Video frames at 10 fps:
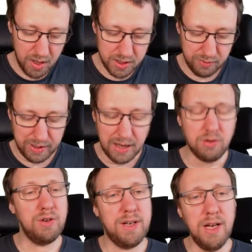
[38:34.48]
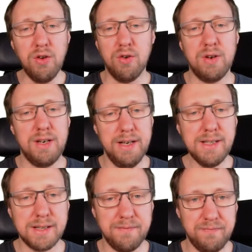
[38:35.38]
So we can continue
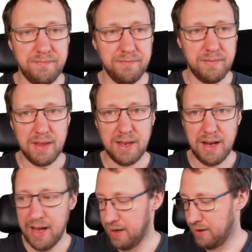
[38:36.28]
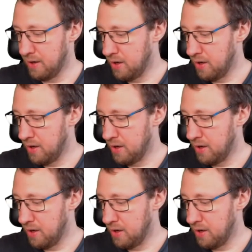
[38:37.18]
this. And